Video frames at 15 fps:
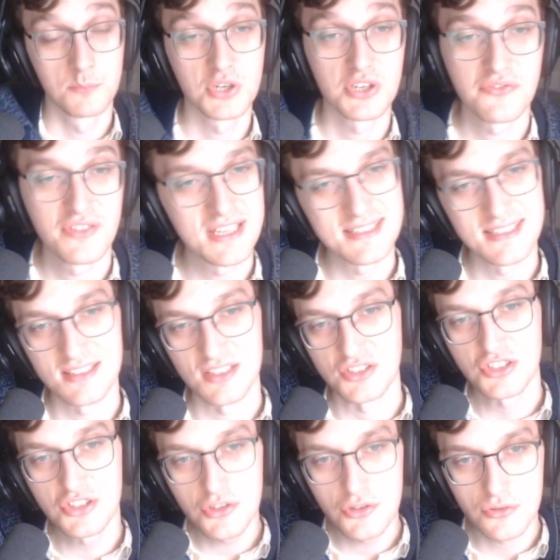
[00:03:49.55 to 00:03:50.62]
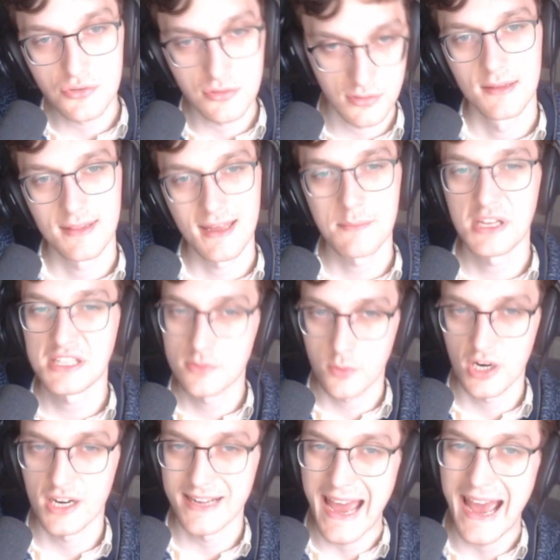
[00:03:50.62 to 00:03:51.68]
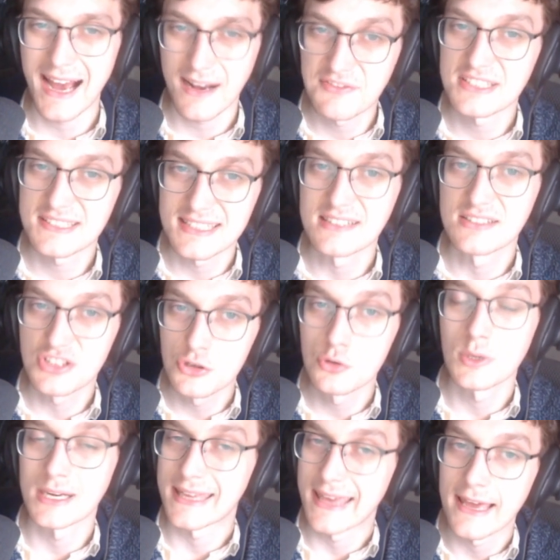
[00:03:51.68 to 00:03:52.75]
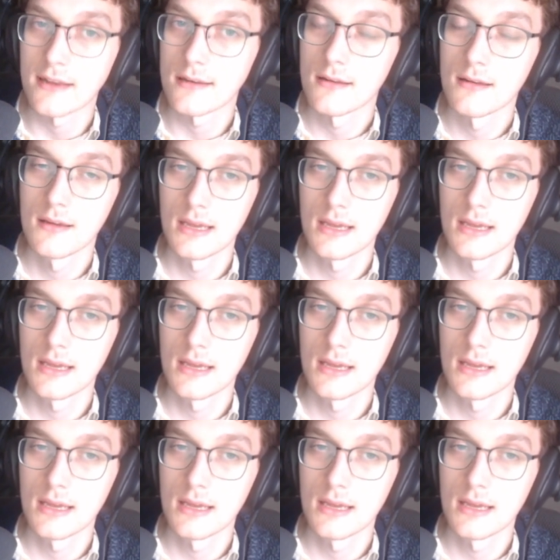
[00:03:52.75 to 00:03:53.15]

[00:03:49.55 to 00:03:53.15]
But if this is a 2, that means we're going to have to see 2 again.